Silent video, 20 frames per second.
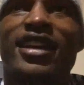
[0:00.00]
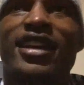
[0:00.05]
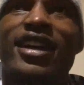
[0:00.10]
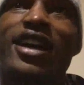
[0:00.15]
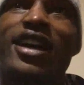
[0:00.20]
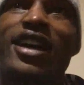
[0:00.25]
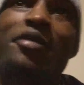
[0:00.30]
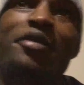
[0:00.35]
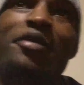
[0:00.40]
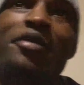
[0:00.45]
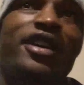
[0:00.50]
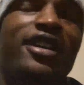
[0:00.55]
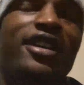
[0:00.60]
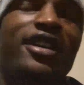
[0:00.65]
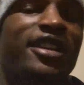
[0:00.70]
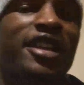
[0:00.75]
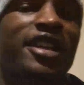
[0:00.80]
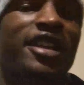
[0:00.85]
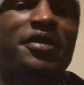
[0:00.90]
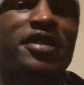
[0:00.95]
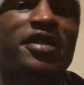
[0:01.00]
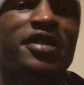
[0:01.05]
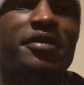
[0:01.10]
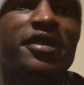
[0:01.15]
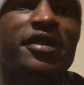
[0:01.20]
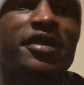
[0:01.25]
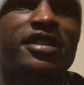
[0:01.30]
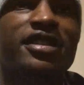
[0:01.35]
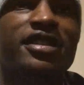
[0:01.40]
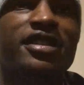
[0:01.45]
Like, I could be in a deep
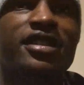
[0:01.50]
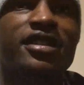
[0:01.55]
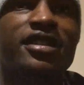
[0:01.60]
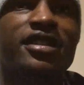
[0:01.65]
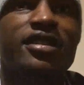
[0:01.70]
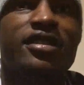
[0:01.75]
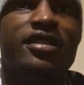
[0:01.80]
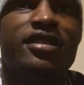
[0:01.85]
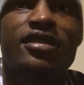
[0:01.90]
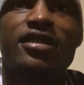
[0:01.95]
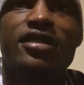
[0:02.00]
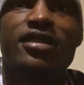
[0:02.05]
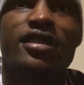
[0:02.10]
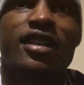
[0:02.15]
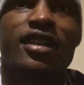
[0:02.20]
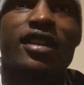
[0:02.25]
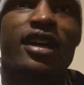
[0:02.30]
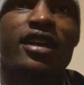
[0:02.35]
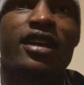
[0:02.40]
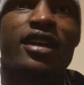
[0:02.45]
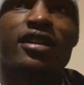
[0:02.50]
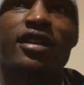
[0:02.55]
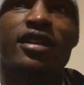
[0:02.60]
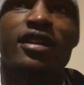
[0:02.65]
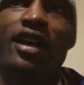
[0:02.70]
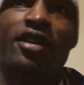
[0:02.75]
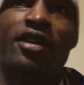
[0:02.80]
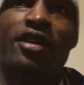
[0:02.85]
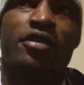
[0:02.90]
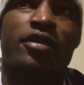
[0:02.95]
submission.
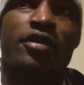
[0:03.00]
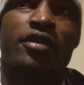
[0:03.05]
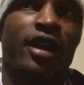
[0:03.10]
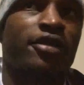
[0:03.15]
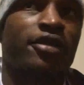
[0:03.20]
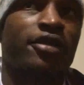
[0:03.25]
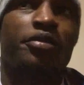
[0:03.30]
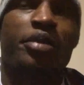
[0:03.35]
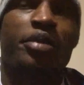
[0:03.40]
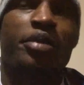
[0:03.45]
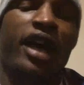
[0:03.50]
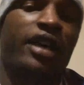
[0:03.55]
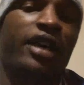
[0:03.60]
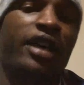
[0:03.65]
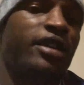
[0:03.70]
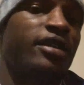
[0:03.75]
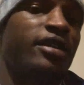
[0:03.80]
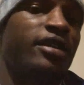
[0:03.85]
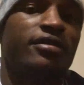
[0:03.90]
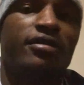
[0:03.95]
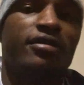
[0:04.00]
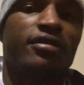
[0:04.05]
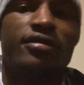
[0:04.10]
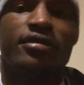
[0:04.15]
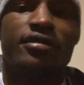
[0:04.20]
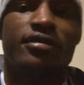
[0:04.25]
Like, I don't panic.